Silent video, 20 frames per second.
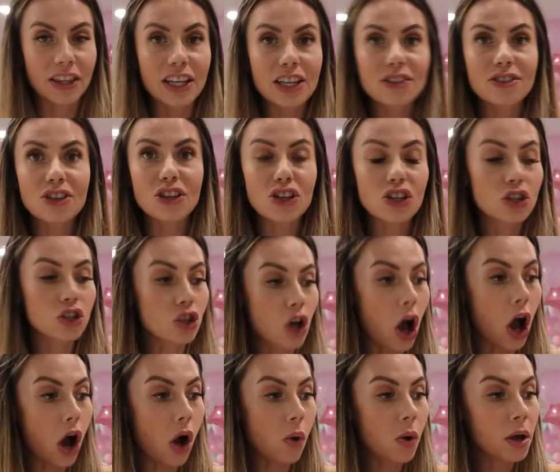These look
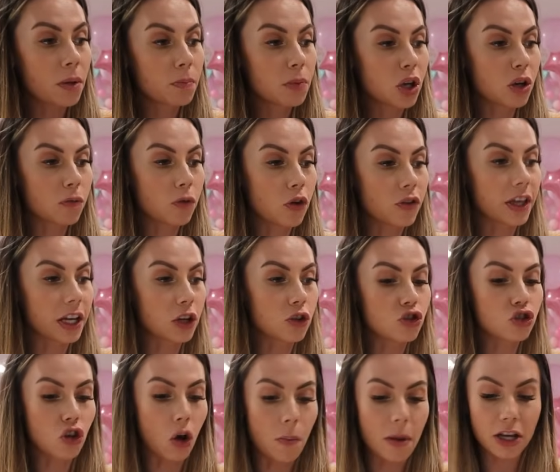so beautiful. Thank you
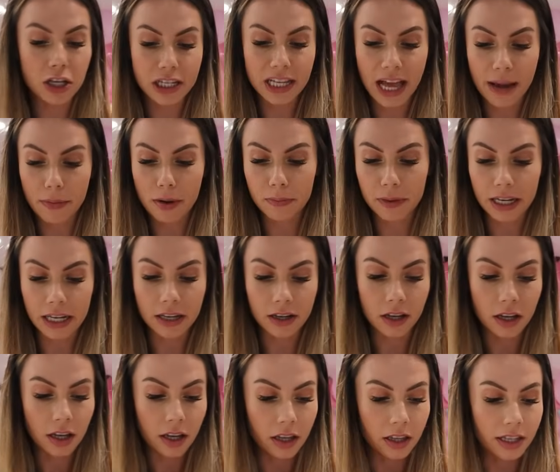so much, llama bean.
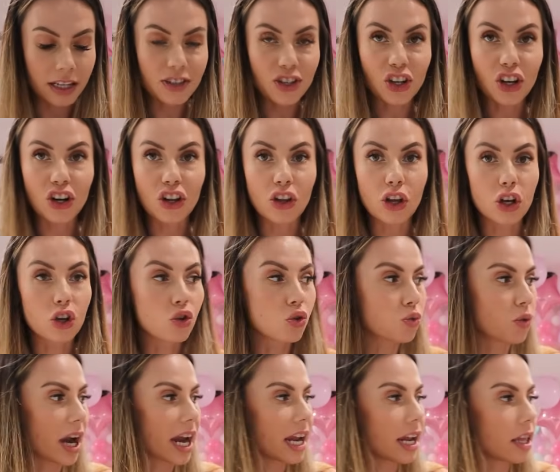These are gonna look
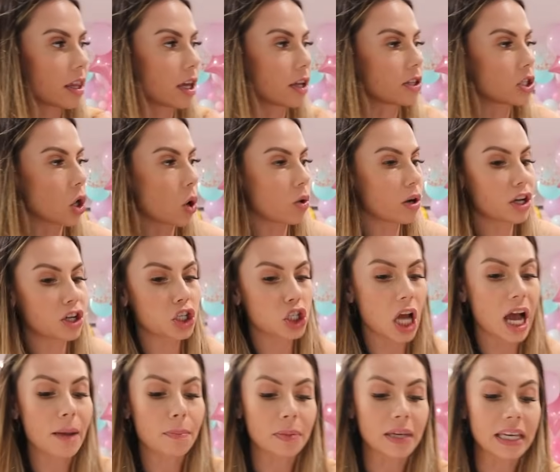great in the donut
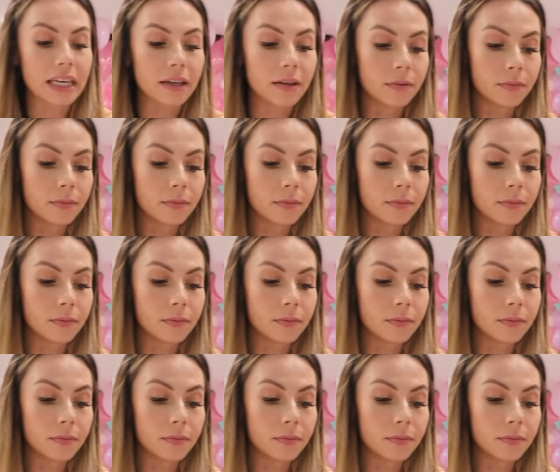shoppy.